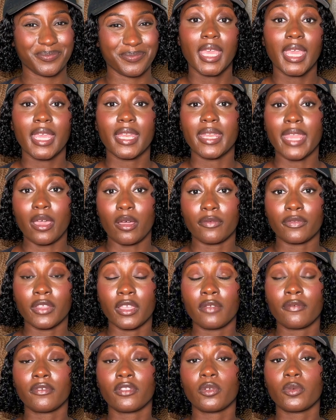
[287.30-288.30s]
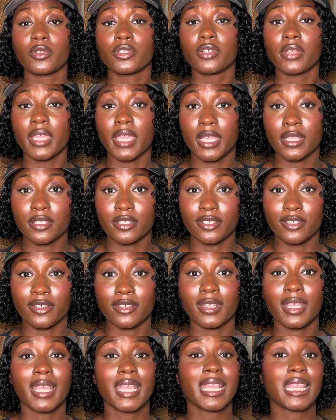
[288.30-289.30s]
Now, if the influencer answered,
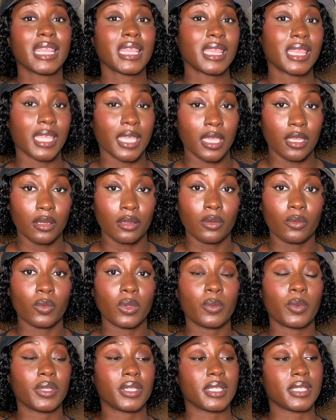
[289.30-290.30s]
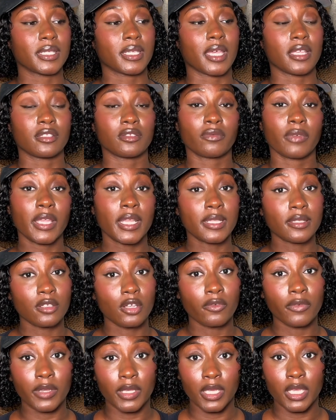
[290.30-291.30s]
then we would discuss rates
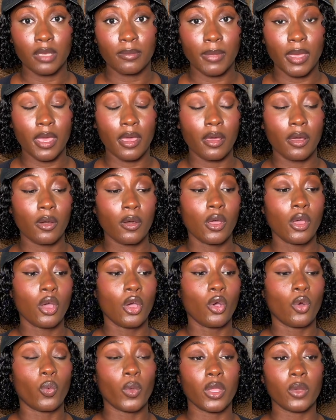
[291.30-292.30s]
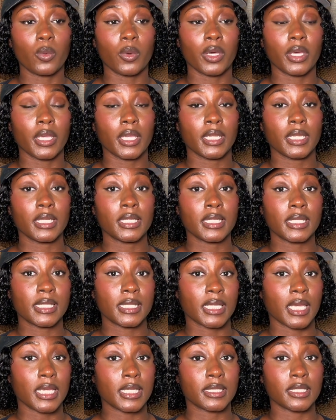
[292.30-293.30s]
over email, We would
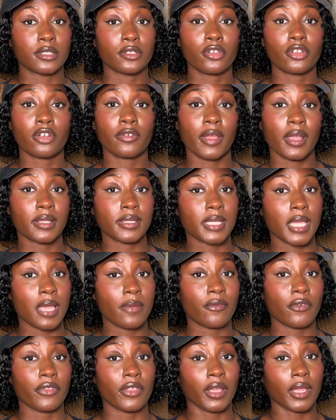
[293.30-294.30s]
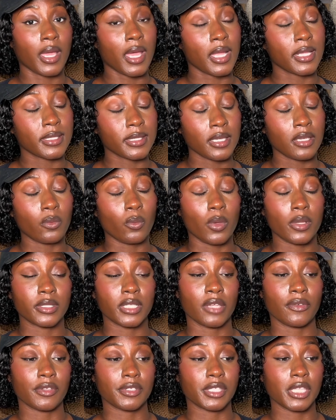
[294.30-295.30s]
discuss the turnaround time for the content once they
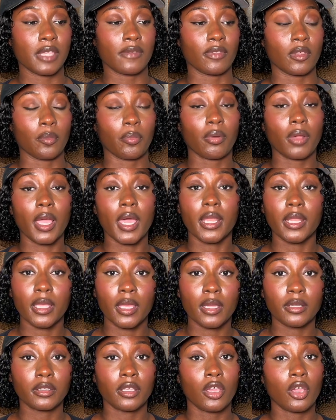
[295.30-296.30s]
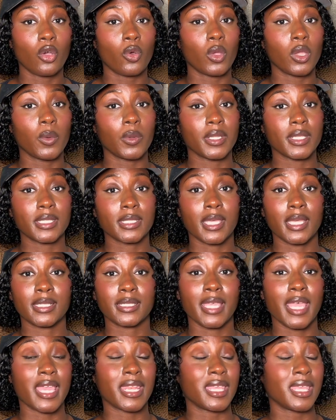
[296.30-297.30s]
receive the product. We would discuss
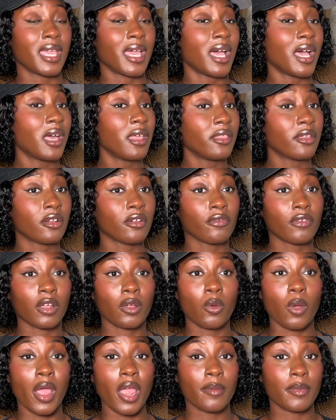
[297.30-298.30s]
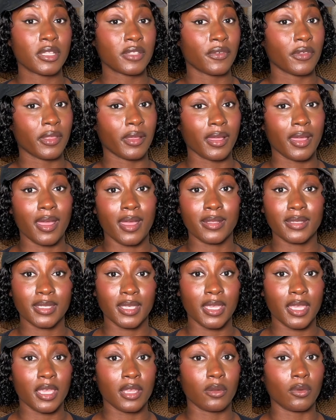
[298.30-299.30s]
any other requirements for the
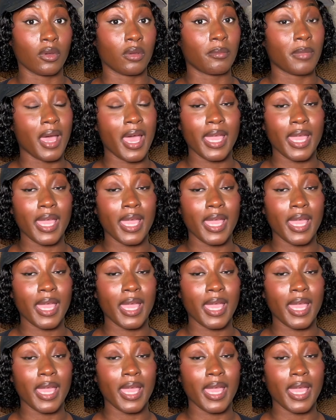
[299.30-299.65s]
content on my